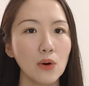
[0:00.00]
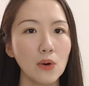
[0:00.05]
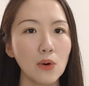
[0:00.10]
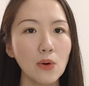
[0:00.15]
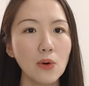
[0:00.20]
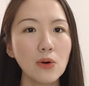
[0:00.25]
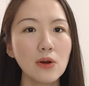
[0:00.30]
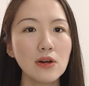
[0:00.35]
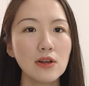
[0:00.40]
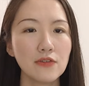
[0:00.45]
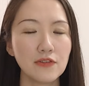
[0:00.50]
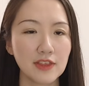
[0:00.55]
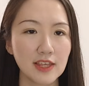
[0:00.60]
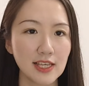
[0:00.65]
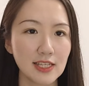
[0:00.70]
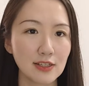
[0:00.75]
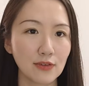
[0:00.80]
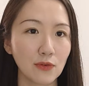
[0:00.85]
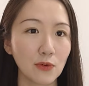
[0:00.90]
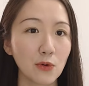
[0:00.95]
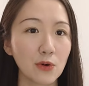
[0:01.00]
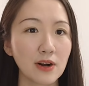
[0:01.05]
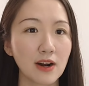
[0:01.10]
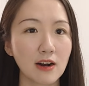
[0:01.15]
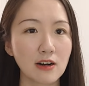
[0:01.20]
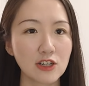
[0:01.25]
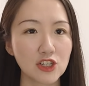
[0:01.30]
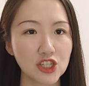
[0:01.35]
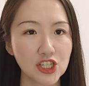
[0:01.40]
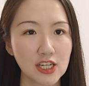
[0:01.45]
All of these four
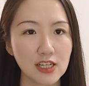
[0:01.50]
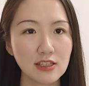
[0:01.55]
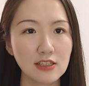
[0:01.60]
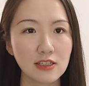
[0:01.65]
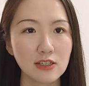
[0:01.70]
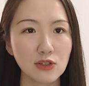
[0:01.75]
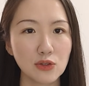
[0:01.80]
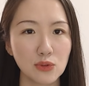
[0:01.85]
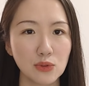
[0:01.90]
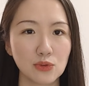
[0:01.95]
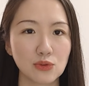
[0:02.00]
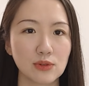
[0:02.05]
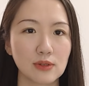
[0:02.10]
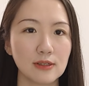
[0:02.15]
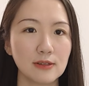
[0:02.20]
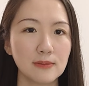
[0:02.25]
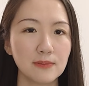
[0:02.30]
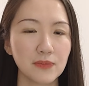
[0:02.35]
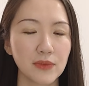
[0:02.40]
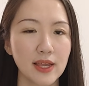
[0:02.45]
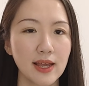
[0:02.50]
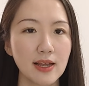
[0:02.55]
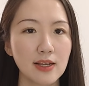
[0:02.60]
are gender neutral,